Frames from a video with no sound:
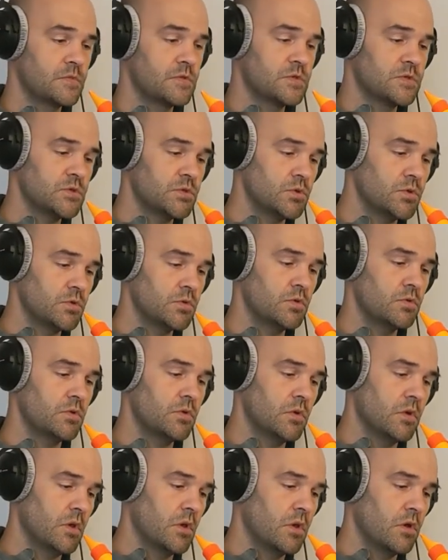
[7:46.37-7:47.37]
two,
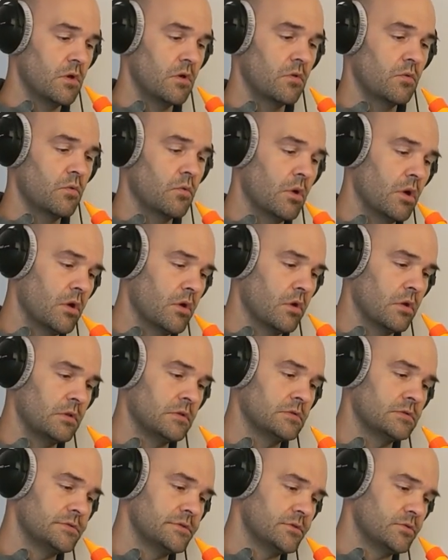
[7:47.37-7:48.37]

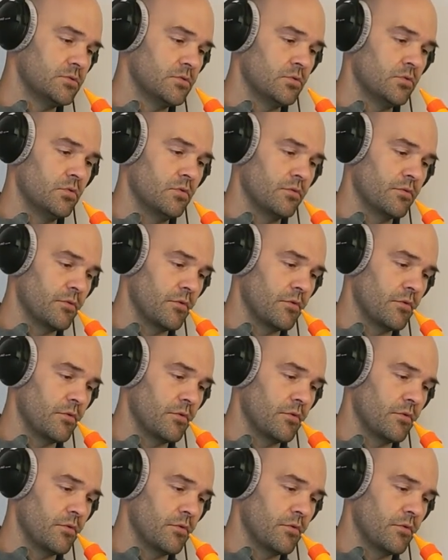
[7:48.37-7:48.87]
one, two,